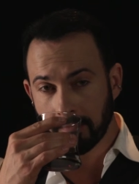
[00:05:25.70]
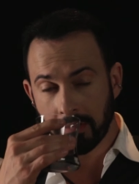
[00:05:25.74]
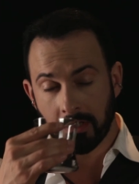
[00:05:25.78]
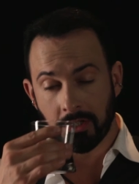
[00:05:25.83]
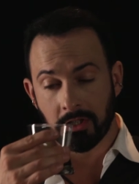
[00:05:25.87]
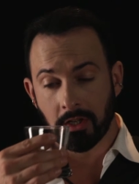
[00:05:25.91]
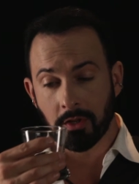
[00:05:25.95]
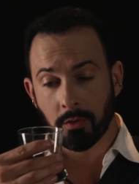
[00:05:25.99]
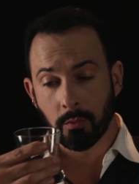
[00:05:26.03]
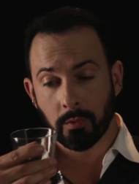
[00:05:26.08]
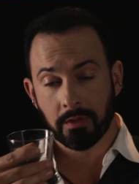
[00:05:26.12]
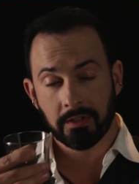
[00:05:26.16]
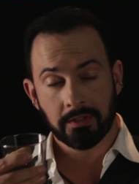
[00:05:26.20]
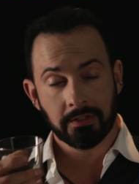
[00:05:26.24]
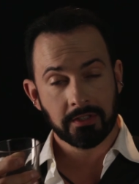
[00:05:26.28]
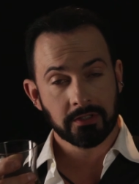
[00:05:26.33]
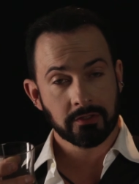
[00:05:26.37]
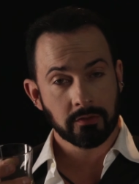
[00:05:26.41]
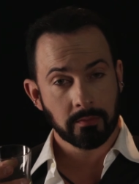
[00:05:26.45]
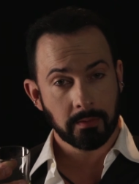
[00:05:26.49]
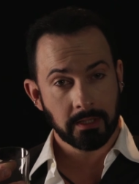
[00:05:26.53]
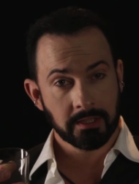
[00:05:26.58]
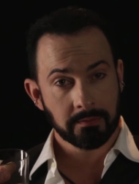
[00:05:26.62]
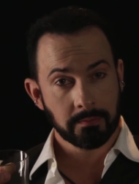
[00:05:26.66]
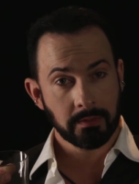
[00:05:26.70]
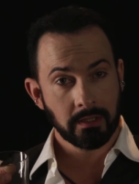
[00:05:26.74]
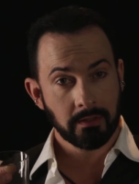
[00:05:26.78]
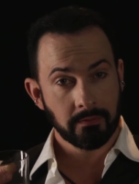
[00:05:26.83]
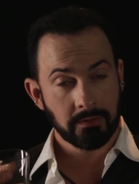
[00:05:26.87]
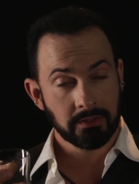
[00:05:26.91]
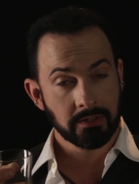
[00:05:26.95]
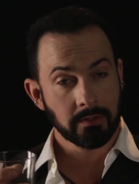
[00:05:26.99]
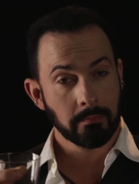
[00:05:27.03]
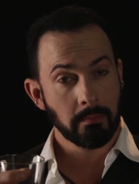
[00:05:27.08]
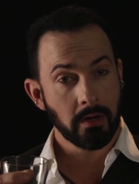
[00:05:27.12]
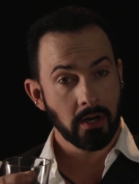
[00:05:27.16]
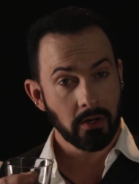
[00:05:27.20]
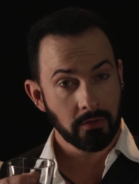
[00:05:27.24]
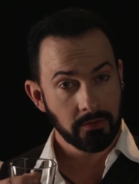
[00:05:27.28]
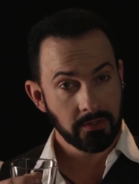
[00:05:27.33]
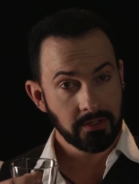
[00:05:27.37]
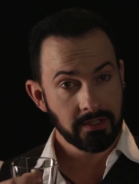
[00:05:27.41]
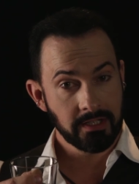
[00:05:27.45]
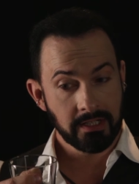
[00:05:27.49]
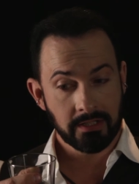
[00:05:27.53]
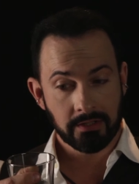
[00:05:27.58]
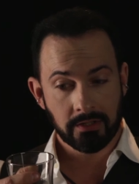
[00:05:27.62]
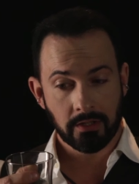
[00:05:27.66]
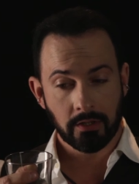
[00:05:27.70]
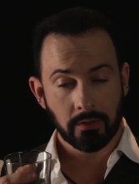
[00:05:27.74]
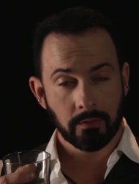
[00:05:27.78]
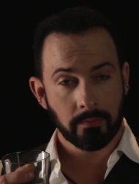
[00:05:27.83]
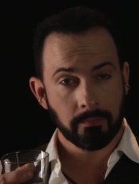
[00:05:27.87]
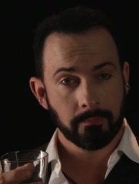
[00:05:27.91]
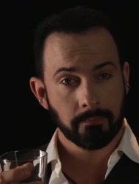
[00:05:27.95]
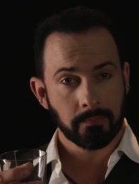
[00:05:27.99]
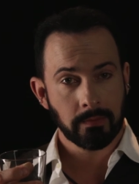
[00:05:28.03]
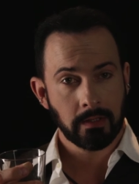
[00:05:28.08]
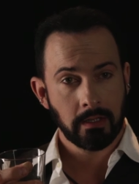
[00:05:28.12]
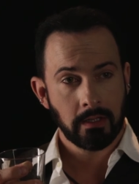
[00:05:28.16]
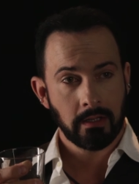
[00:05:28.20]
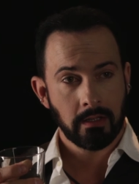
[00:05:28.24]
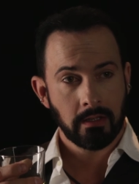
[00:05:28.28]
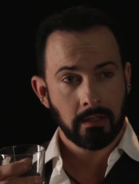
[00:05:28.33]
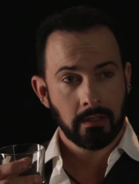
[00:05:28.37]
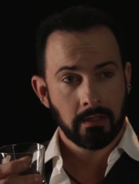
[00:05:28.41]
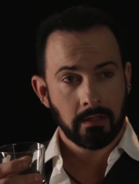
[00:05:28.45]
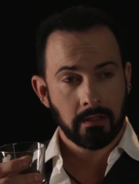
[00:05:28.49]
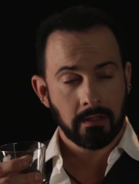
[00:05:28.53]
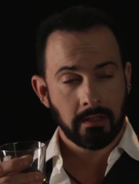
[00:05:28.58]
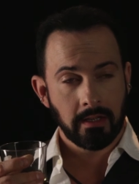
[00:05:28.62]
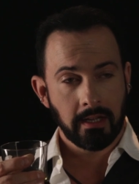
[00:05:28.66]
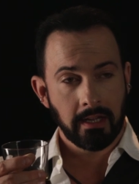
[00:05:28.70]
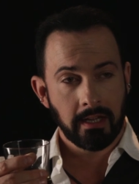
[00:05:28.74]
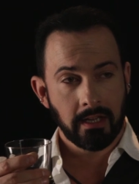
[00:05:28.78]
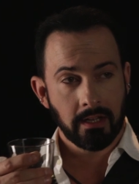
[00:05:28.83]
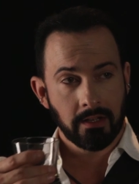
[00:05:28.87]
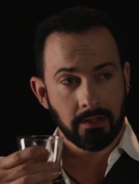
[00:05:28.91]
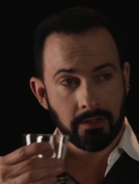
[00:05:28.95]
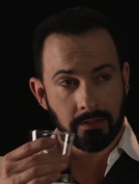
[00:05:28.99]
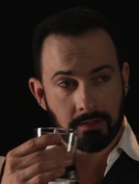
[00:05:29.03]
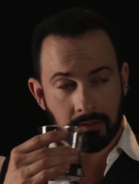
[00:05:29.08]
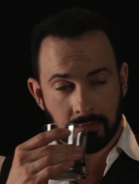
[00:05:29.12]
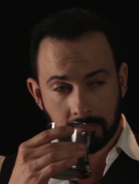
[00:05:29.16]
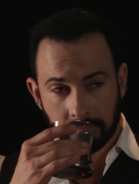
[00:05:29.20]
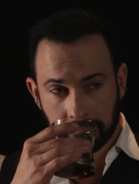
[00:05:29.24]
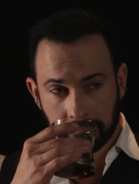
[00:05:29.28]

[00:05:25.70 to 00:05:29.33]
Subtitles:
Another one that this reminds me of is Amaro Nino. And